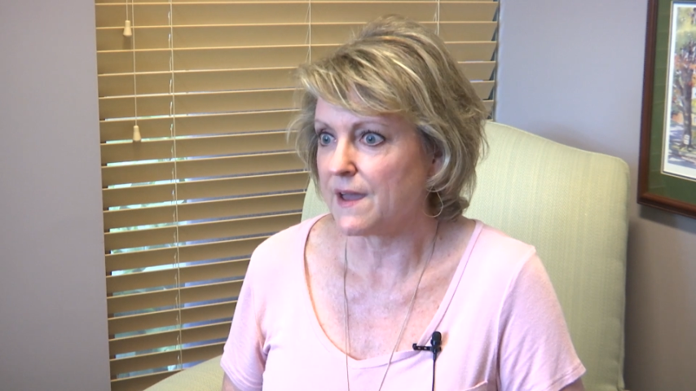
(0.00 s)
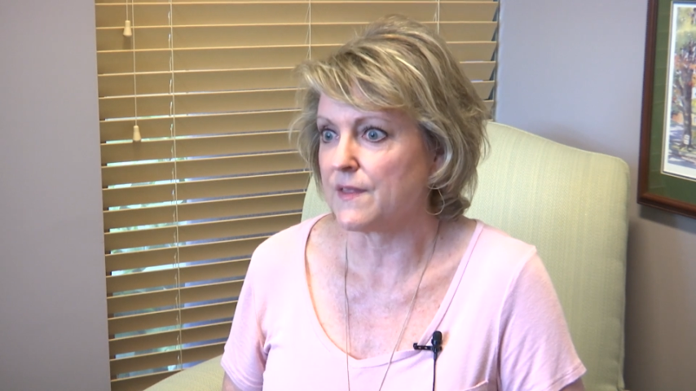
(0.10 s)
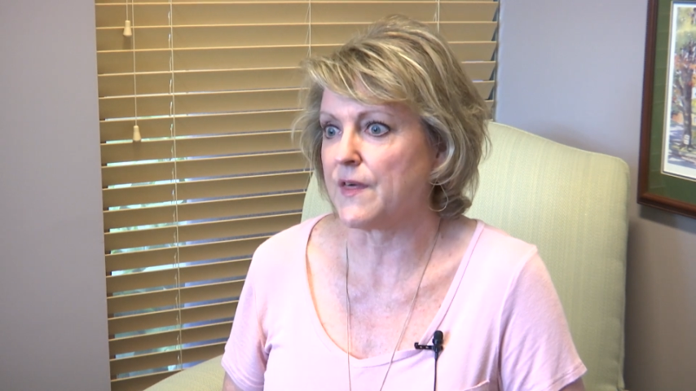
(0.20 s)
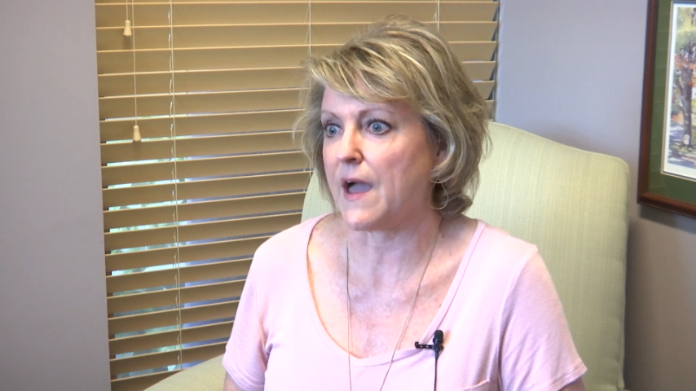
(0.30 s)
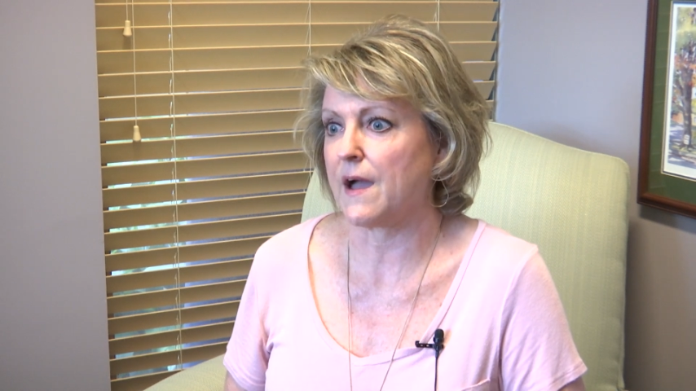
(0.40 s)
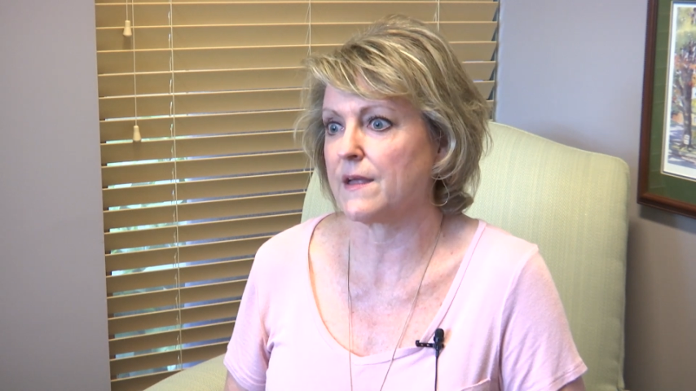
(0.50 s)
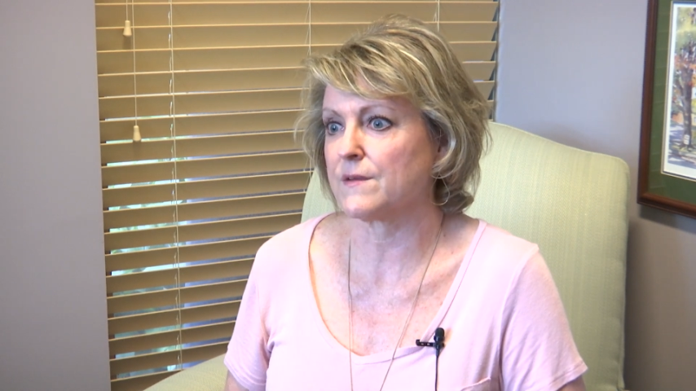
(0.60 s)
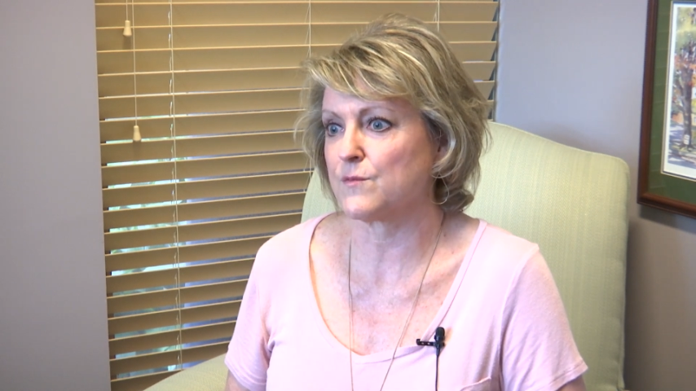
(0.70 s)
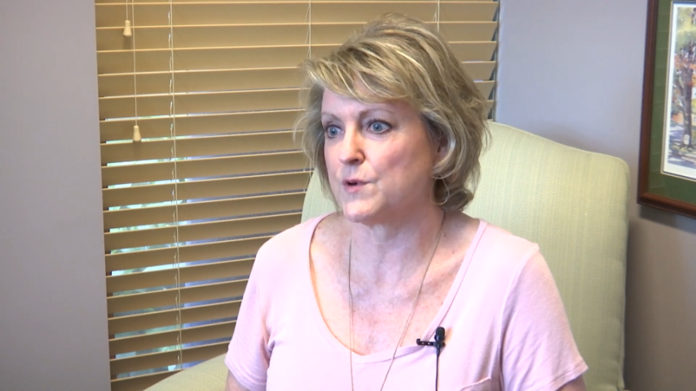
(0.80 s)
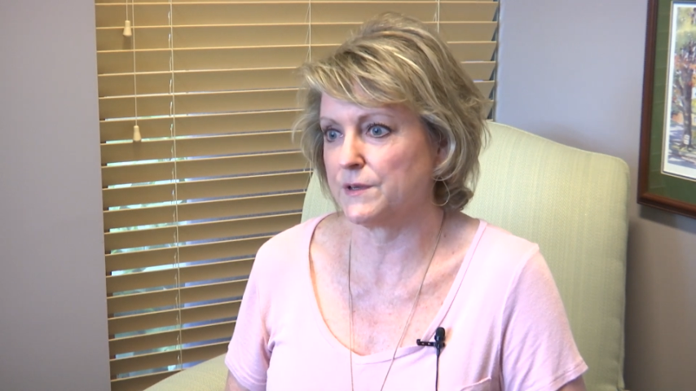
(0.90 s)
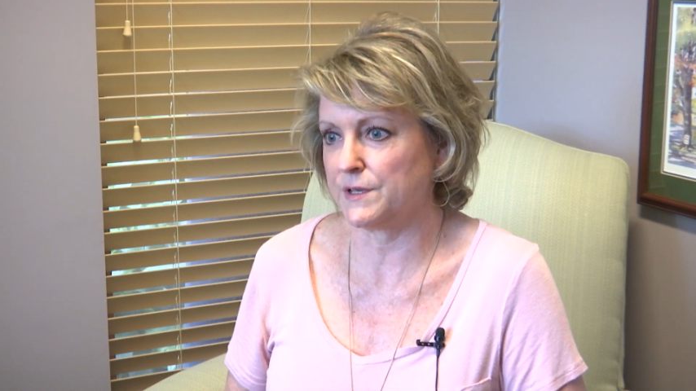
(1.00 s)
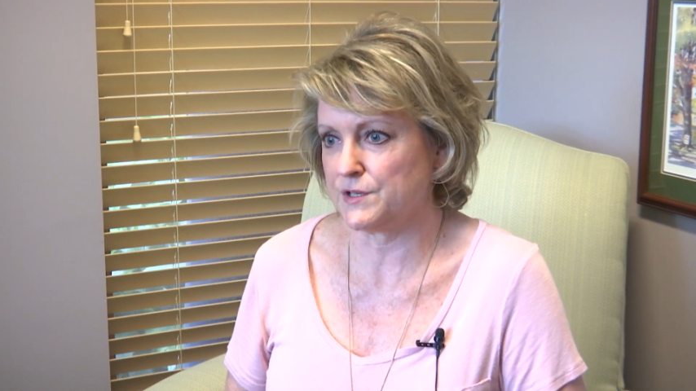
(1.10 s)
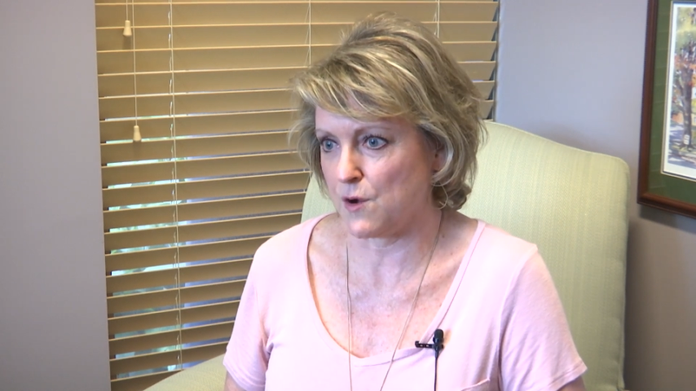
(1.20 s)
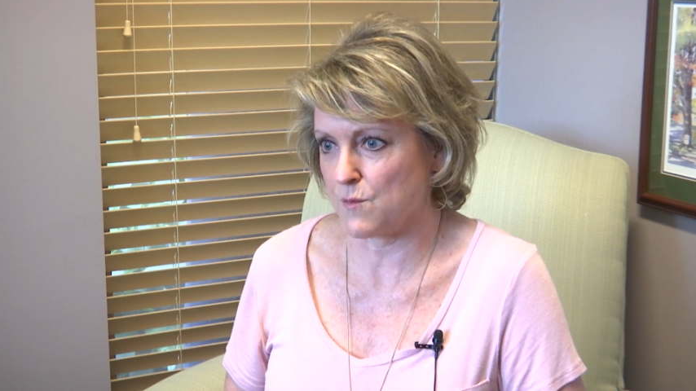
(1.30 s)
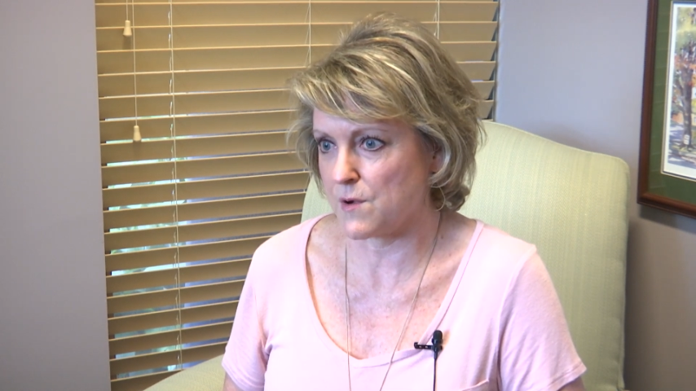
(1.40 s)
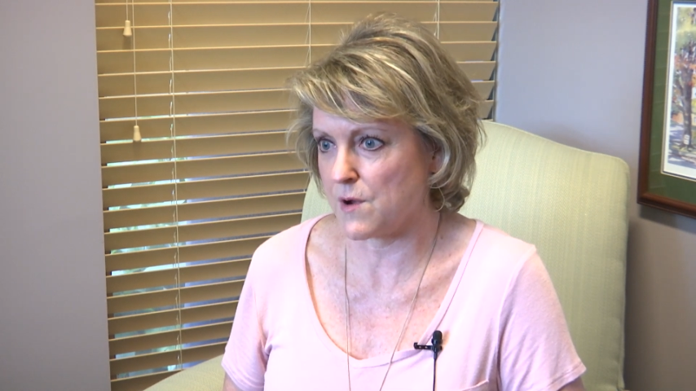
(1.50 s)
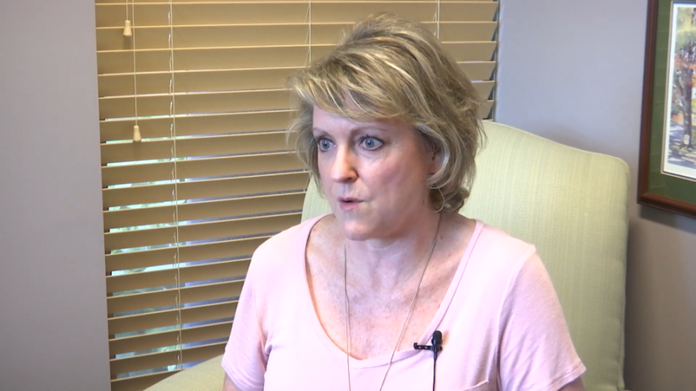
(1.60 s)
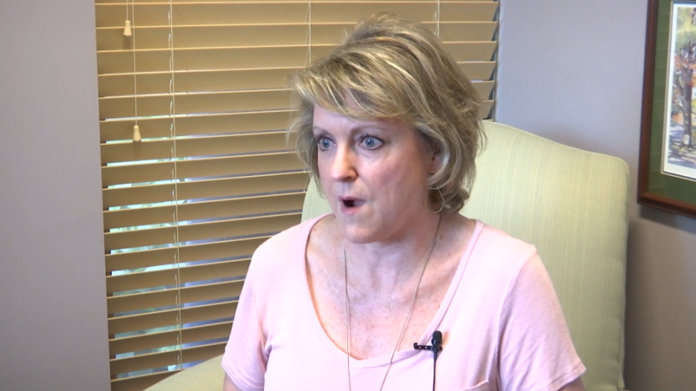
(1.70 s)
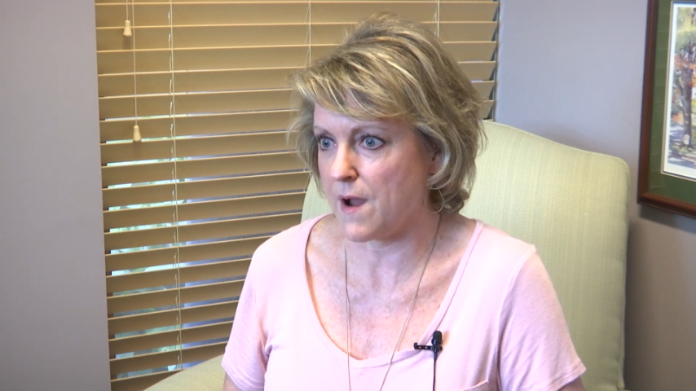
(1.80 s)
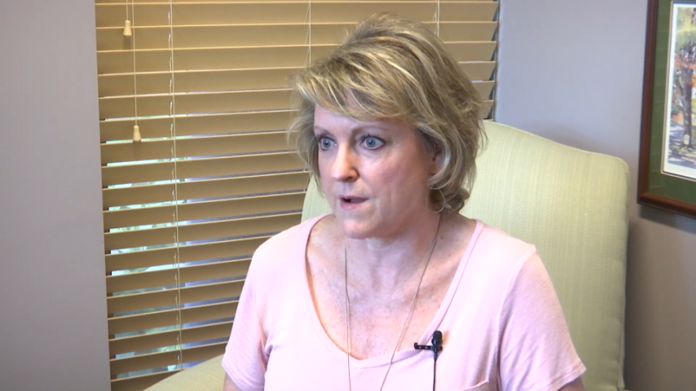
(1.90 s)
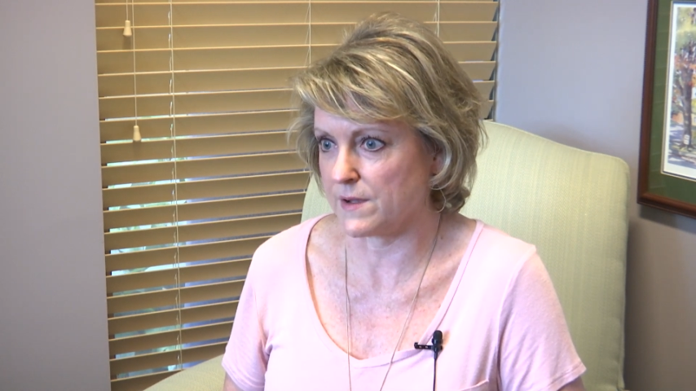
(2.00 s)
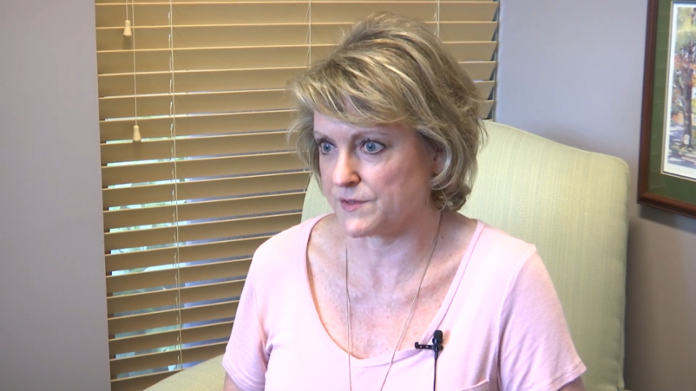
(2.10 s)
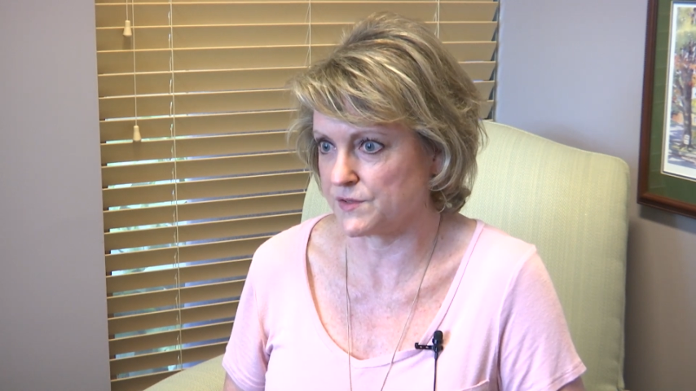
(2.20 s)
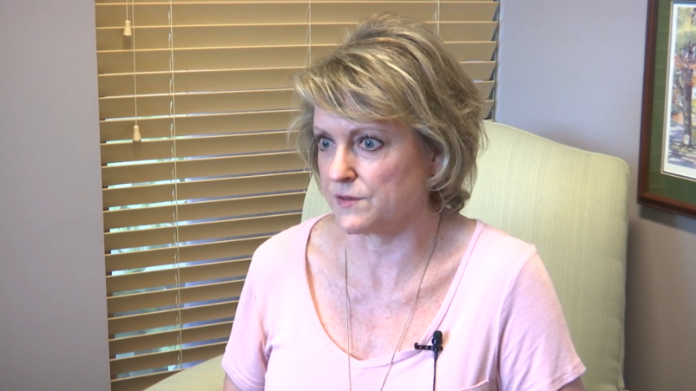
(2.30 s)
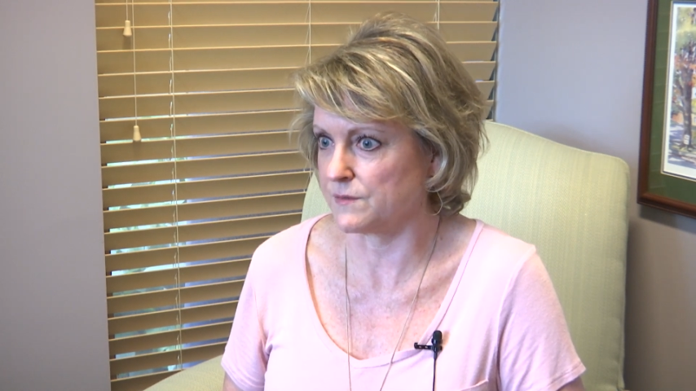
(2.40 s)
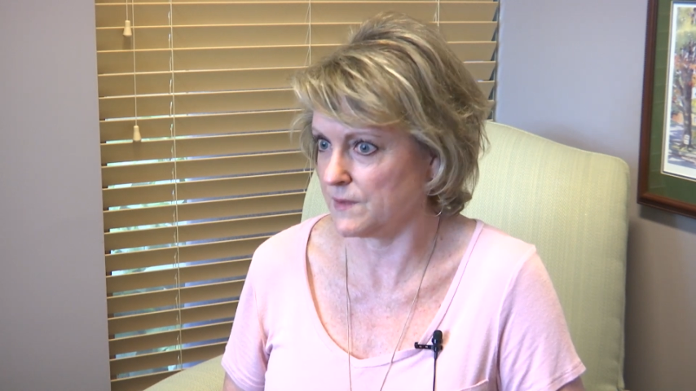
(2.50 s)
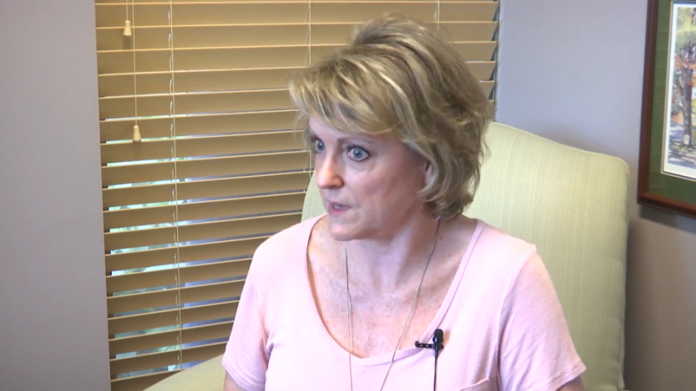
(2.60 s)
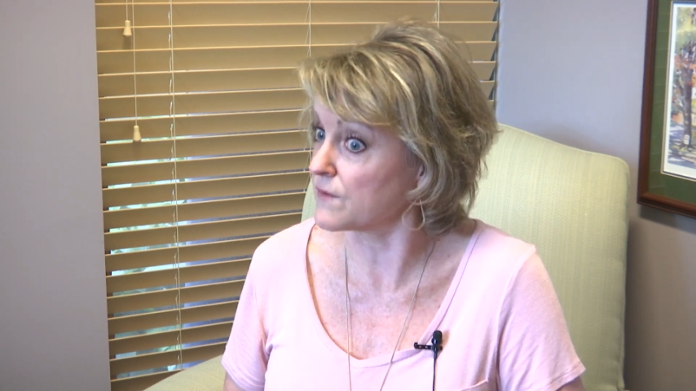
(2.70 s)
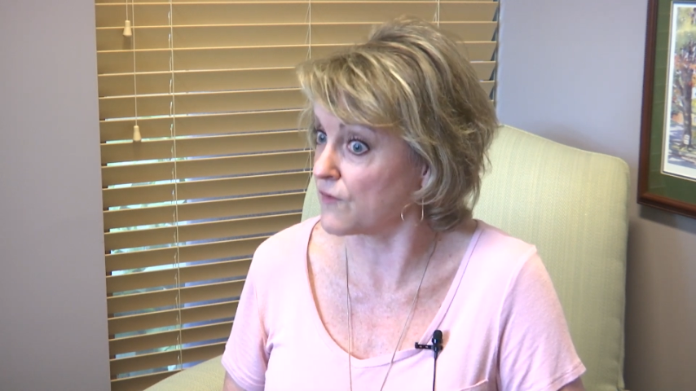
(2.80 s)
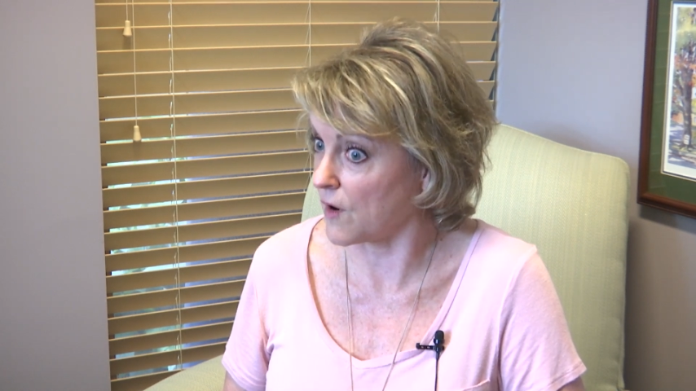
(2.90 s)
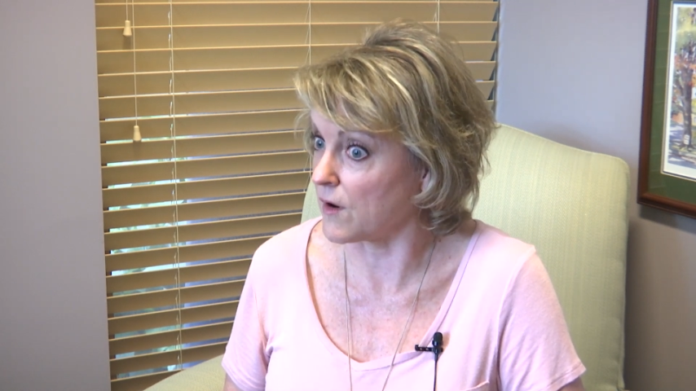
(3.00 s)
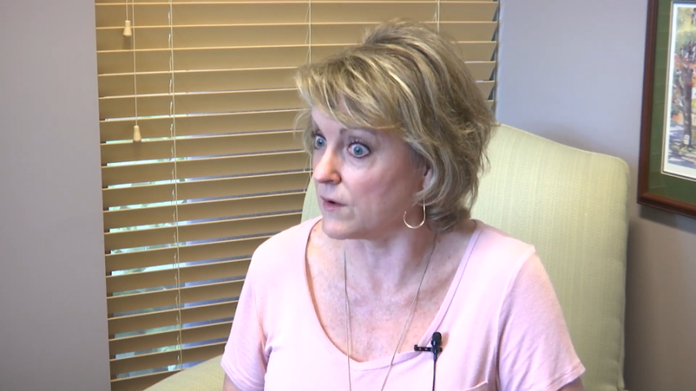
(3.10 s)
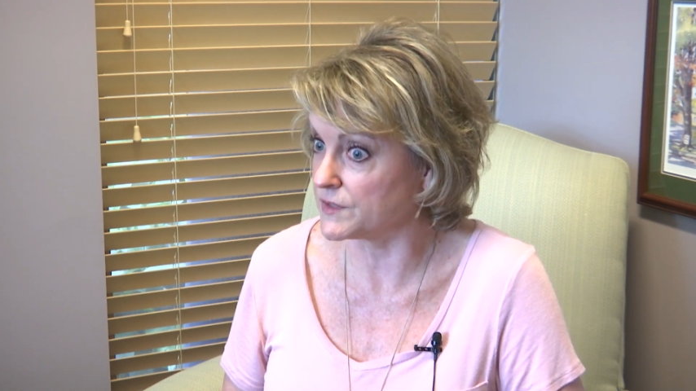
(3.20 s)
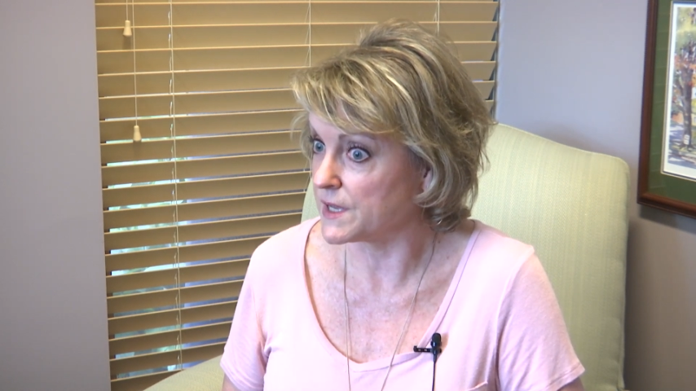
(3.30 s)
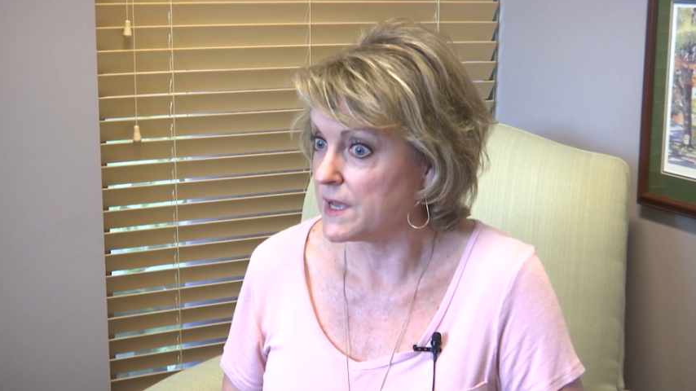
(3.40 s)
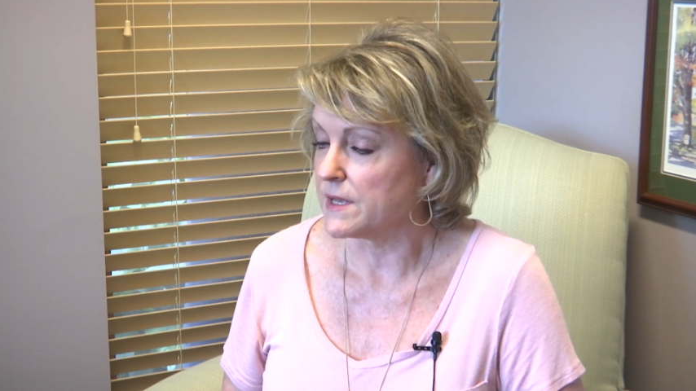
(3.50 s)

that really don't require us to get involved.